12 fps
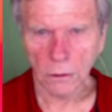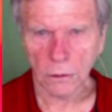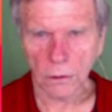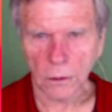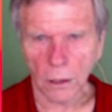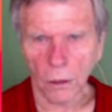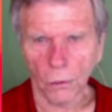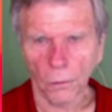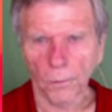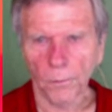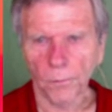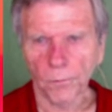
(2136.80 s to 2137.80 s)
So
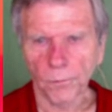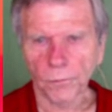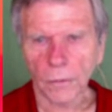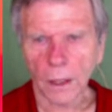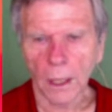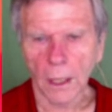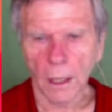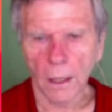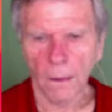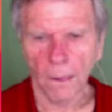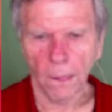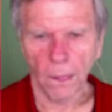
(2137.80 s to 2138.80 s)

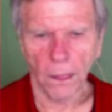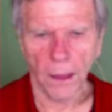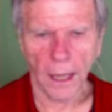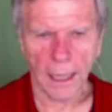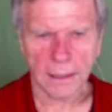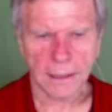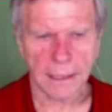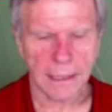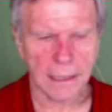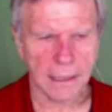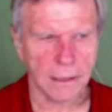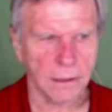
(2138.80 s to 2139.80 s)
that
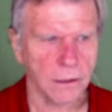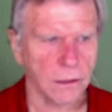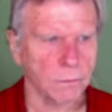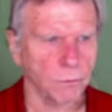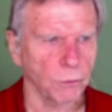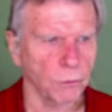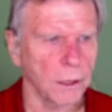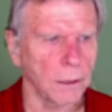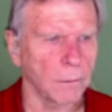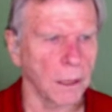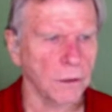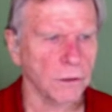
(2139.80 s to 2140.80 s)
is pretty
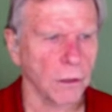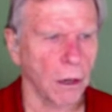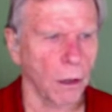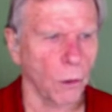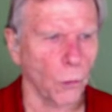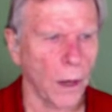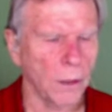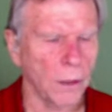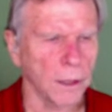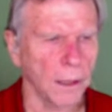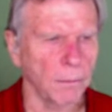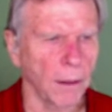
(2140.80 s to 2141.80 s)
much our
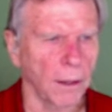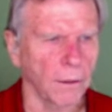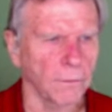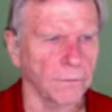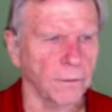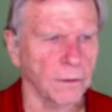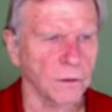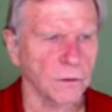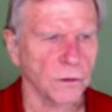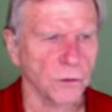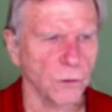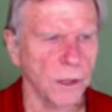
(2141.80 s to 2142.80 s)
roundup of
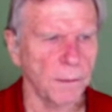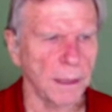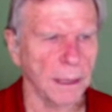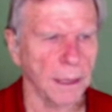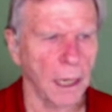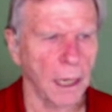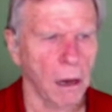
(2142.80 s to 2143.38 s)
streaming